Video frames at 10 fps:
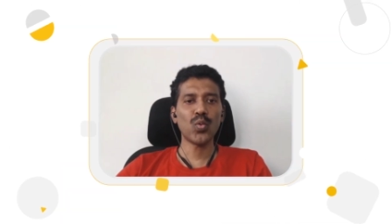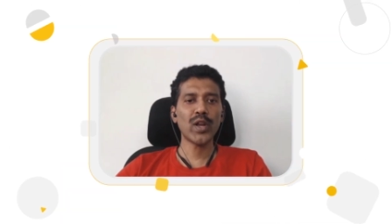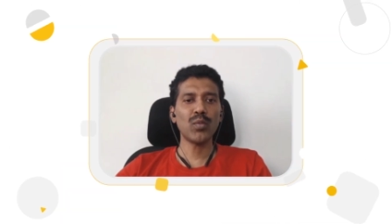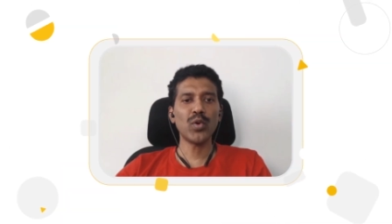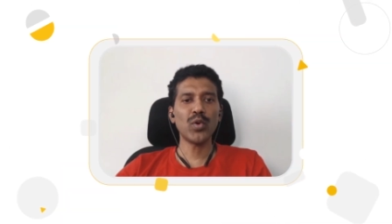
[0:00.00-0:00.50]

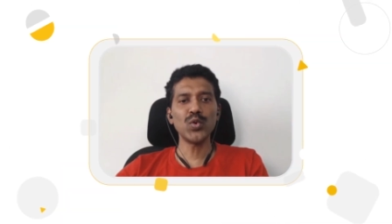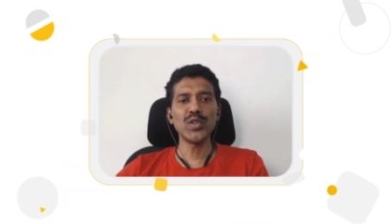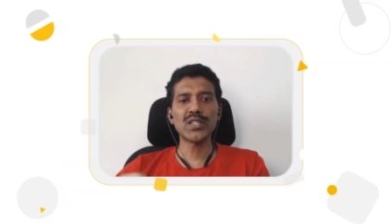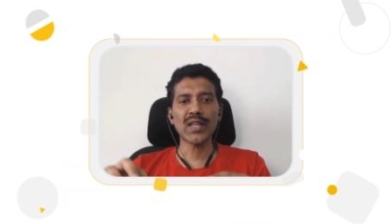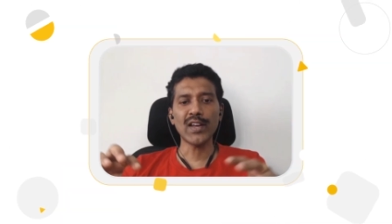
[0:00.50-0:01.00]
what I want to
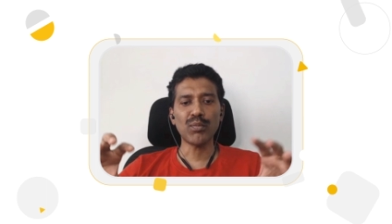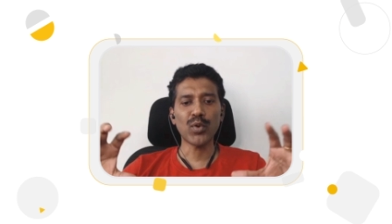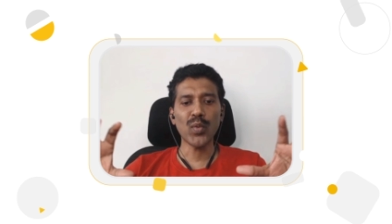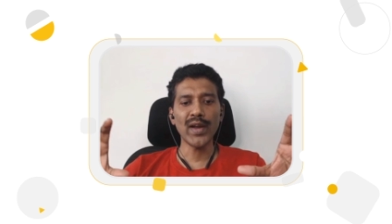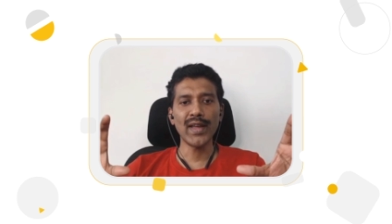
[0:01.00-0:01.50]
do is kind of
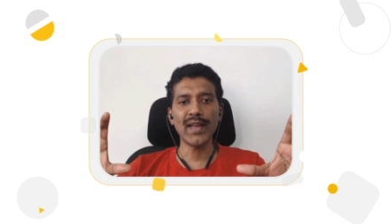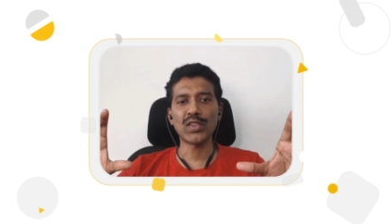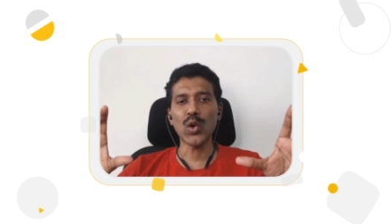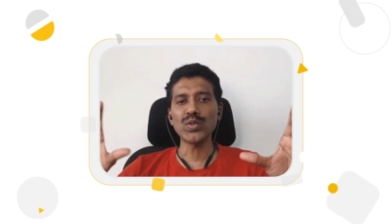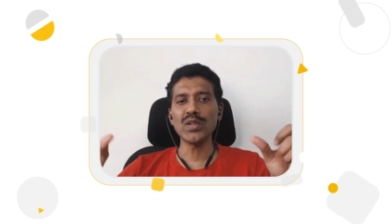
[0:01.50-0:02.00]
provide
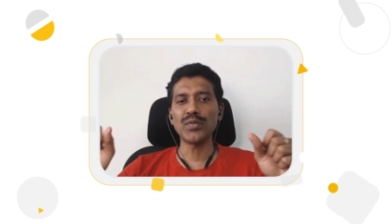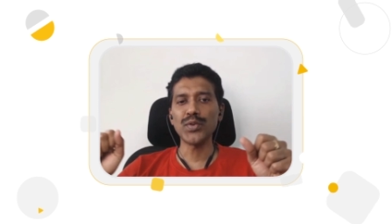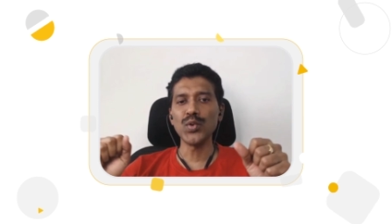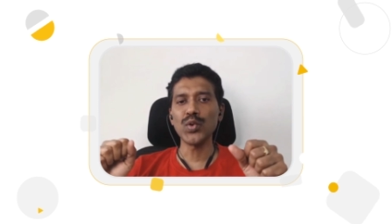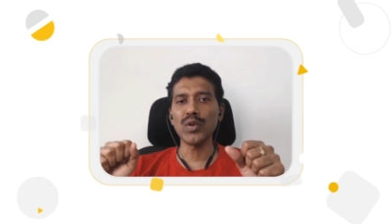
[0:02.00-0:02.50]
a thousand
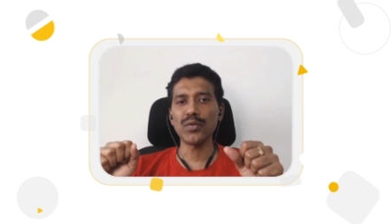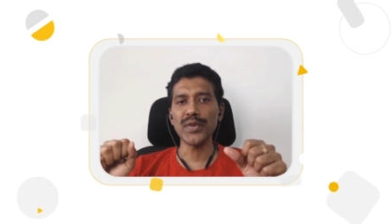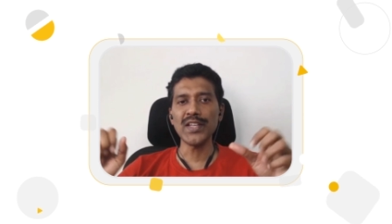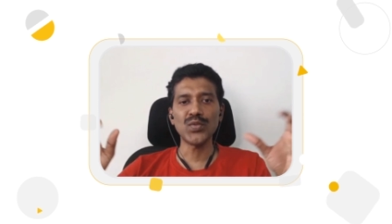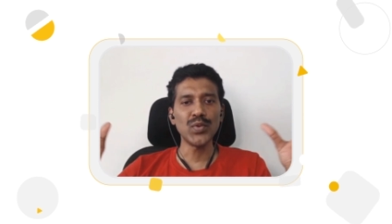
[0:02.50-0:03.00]

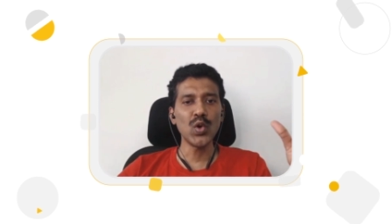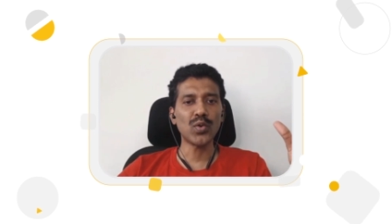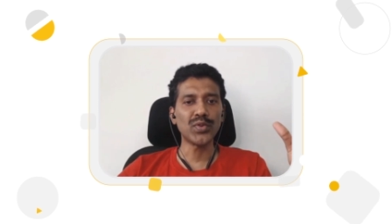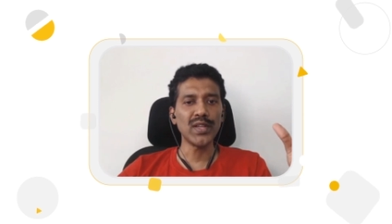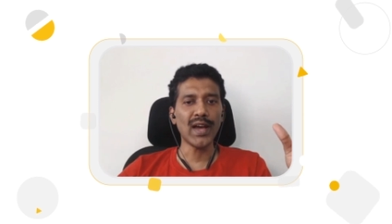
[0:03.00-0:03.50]
feet view
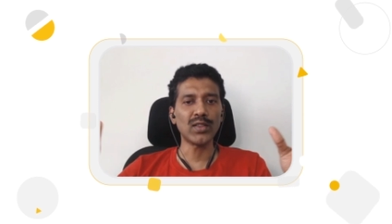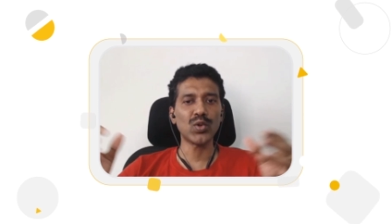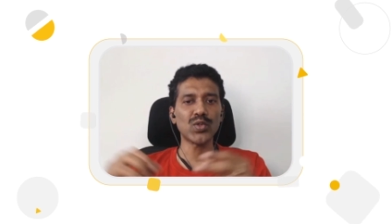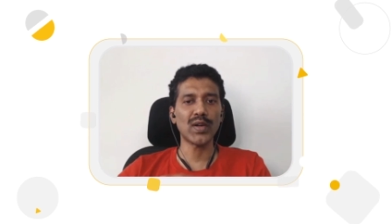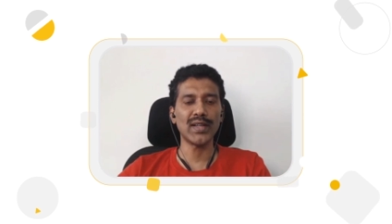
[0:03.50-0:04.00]
of the
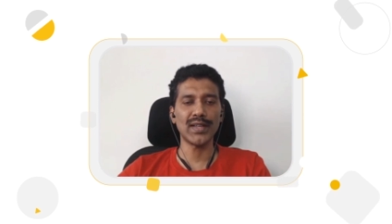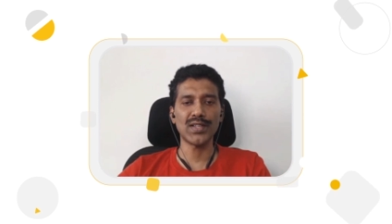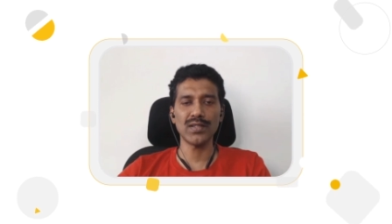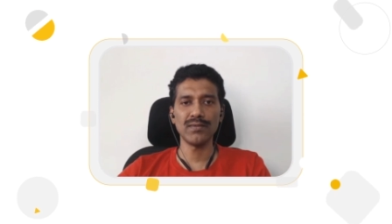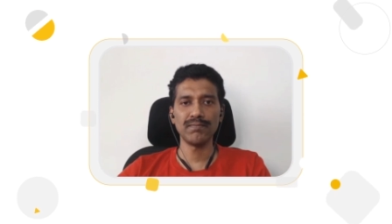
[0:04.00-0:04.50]
Anthos
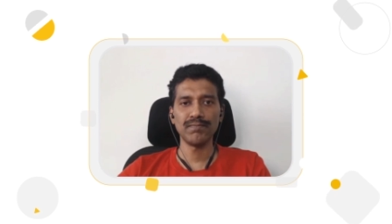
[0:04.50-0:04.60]
architecture.